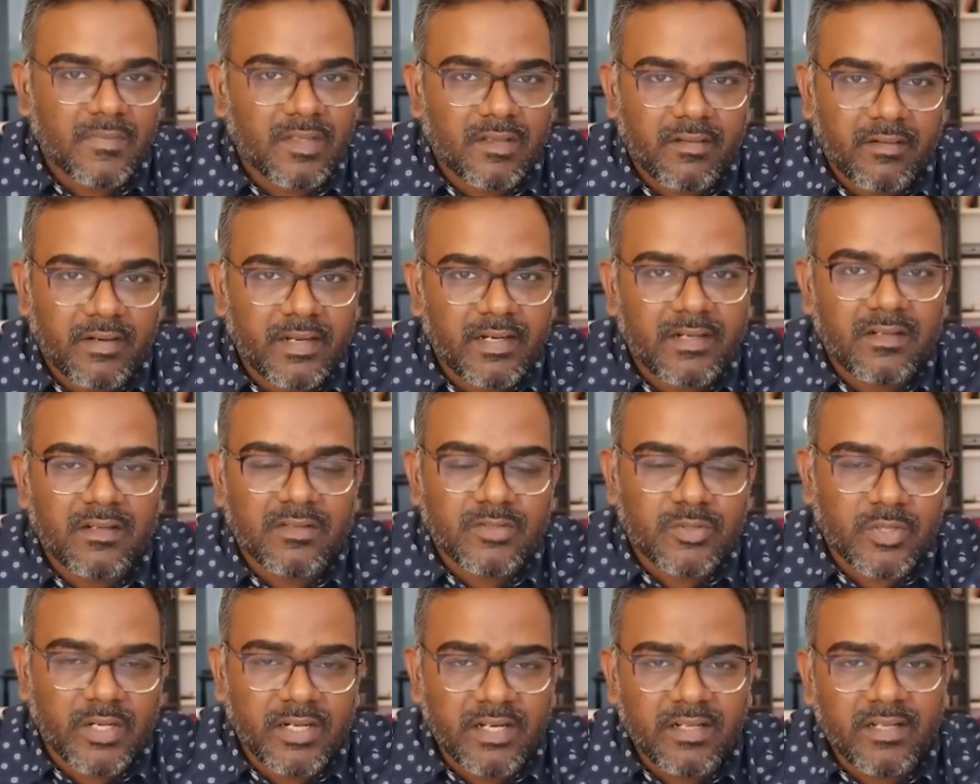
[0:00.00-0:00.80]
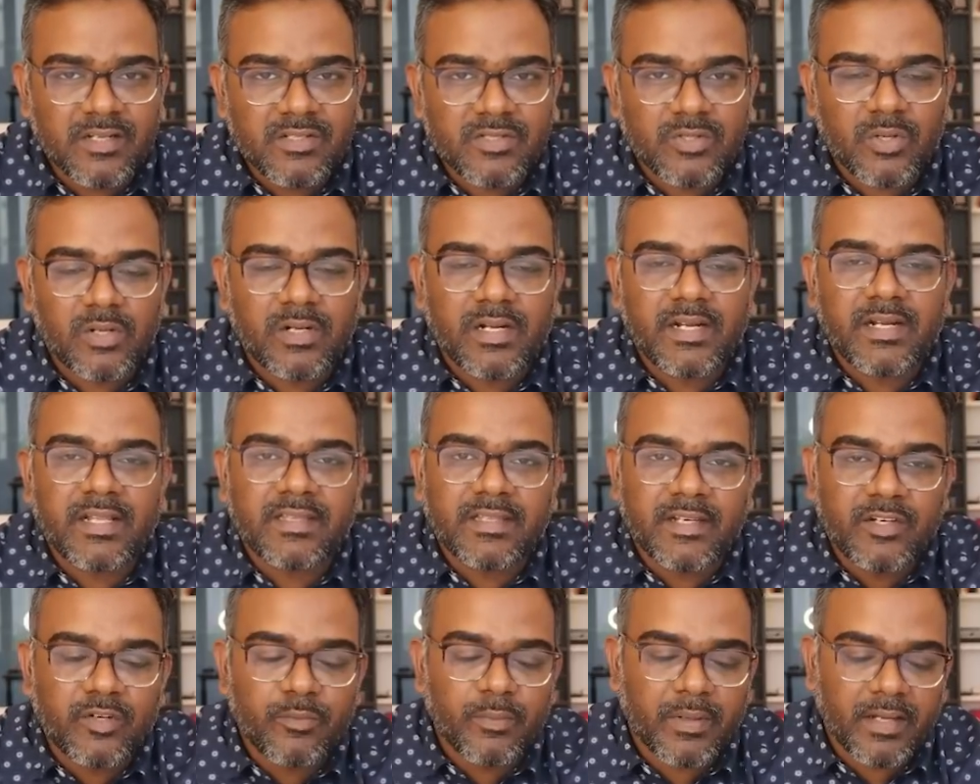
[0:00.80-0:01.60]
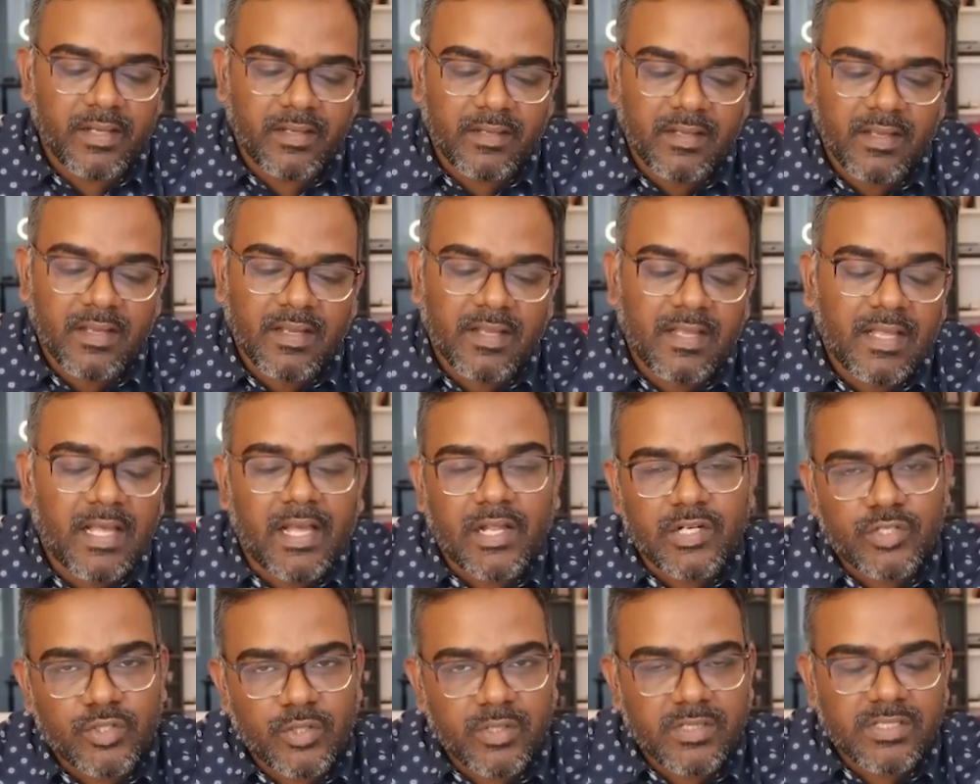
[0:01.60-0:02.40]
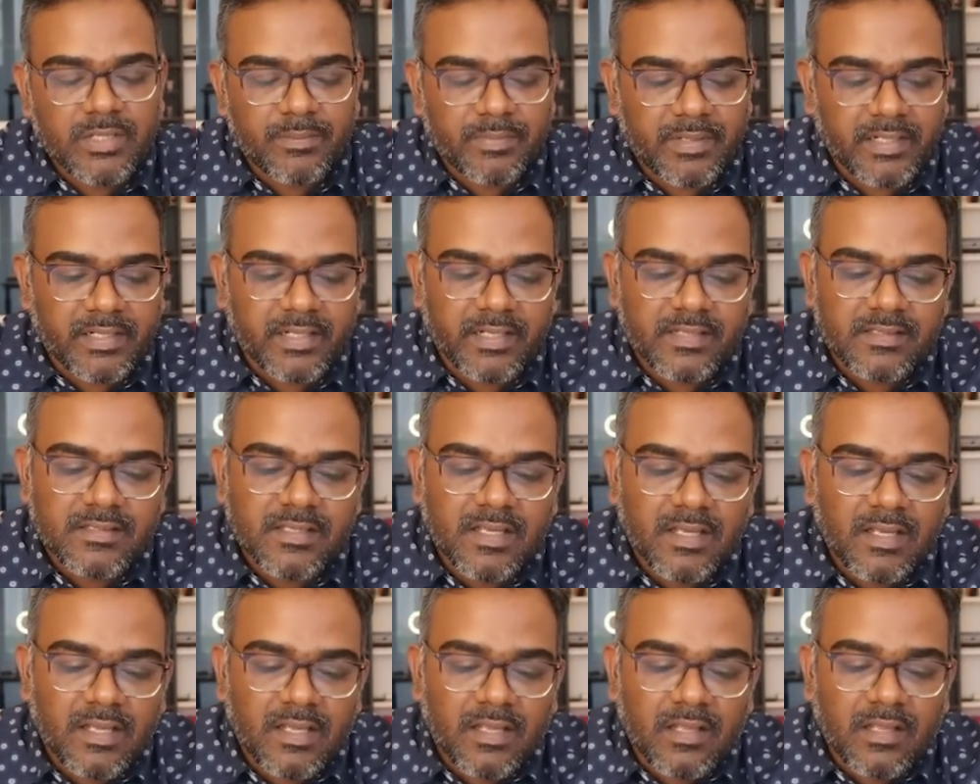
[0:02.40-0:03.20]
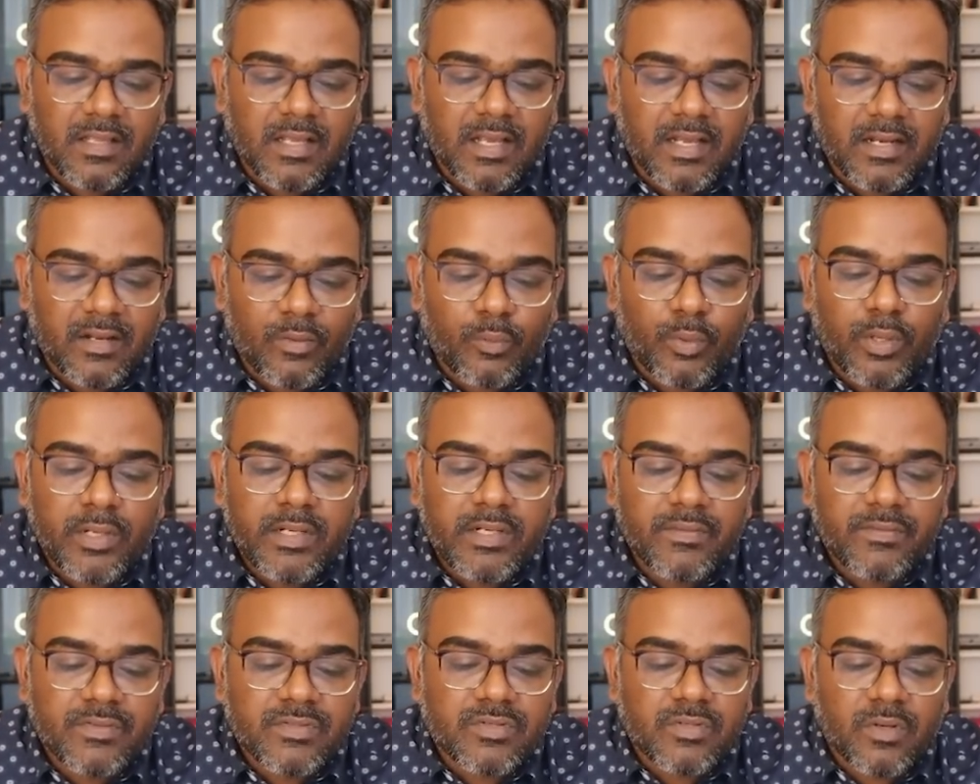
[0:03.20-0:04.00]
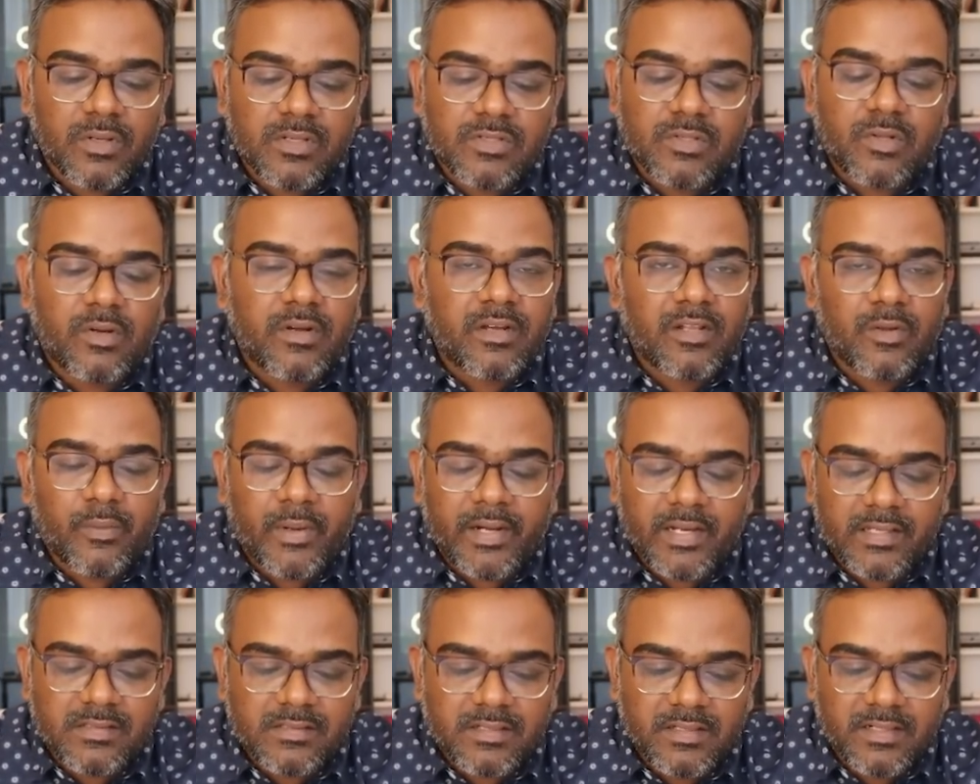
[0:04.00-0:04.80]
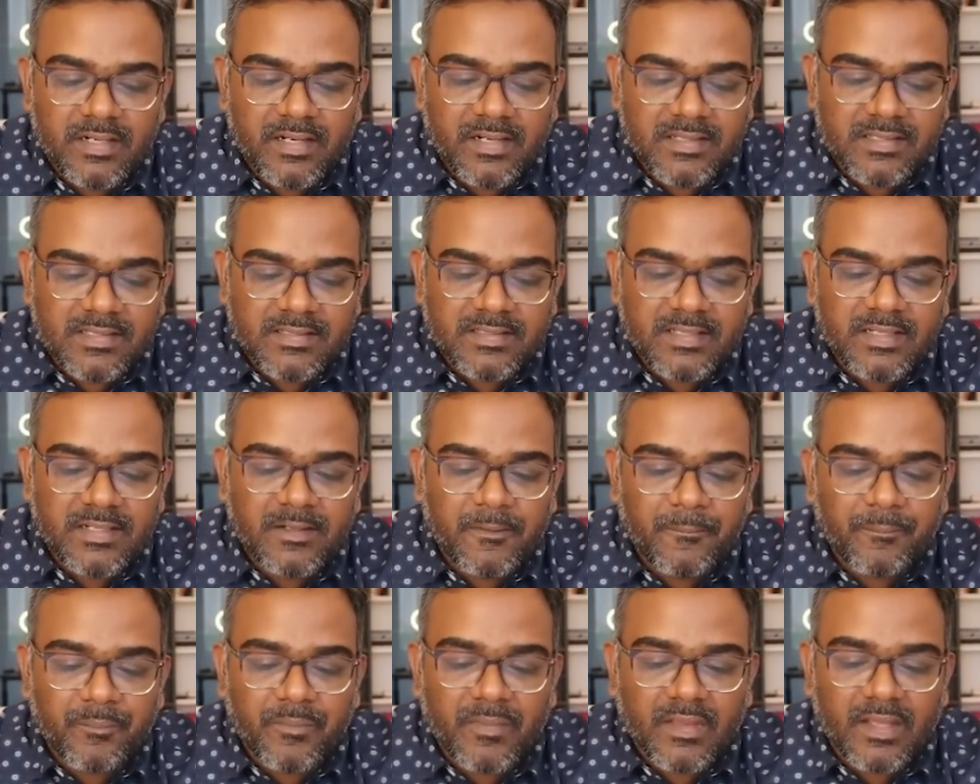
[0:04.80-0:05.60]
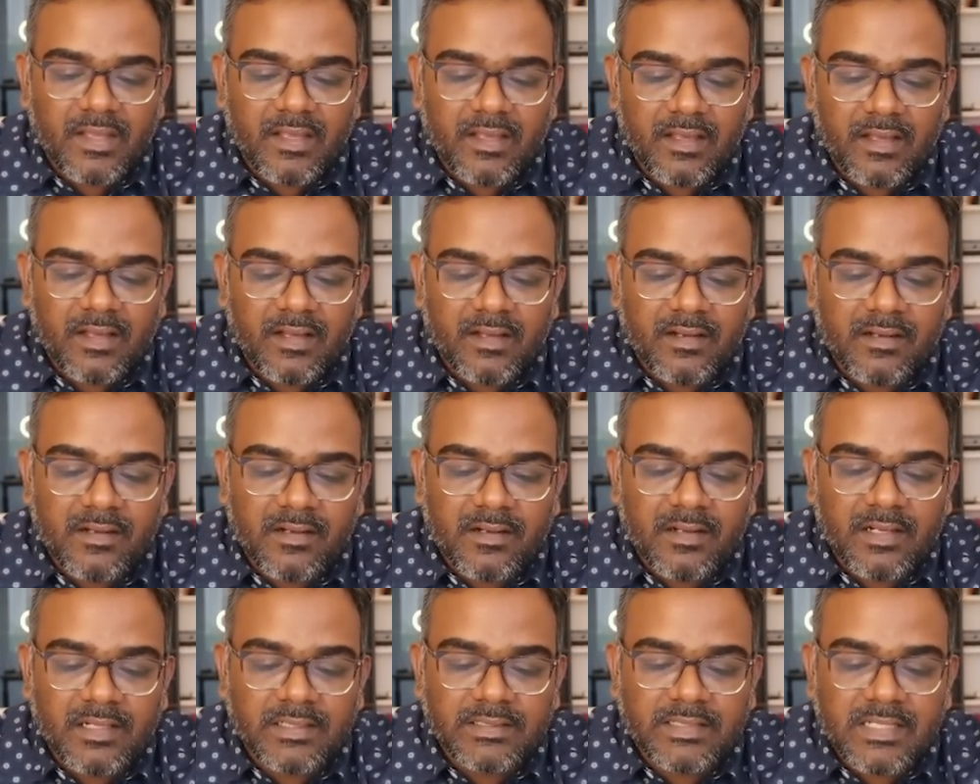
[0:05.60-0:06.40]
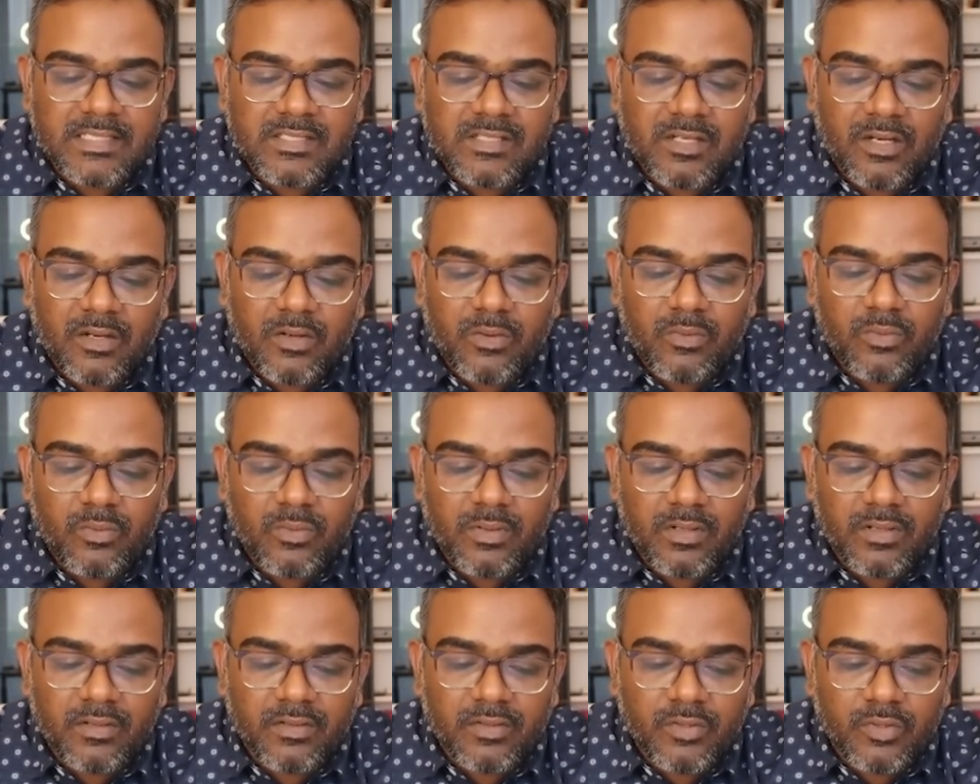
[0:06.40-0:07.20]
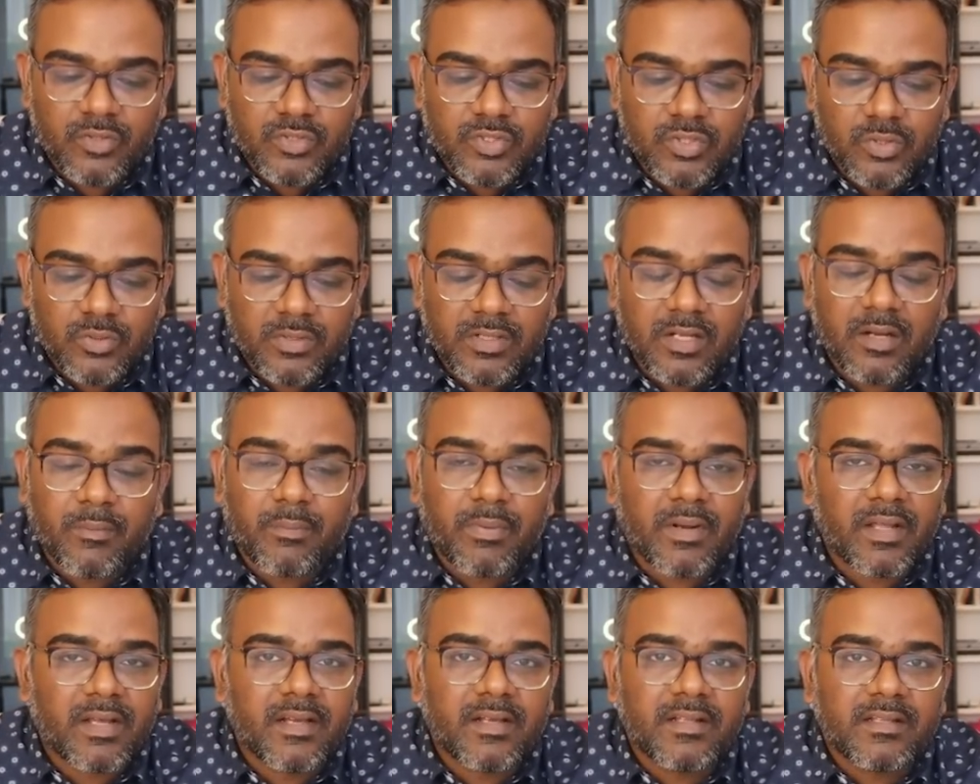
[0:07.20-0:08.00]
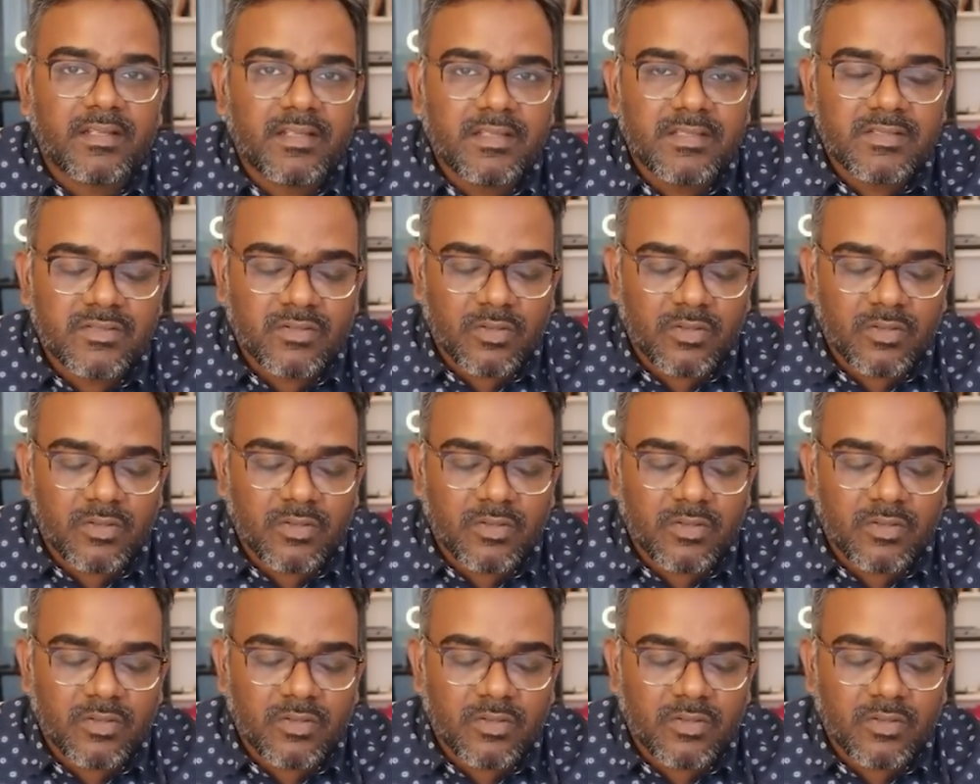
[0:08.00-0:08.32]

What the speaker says: right? So let it consolidate and then you buy. I'll show you some techniques. And avoid if the stock is already quite extended, as I said. and that's how you should apply these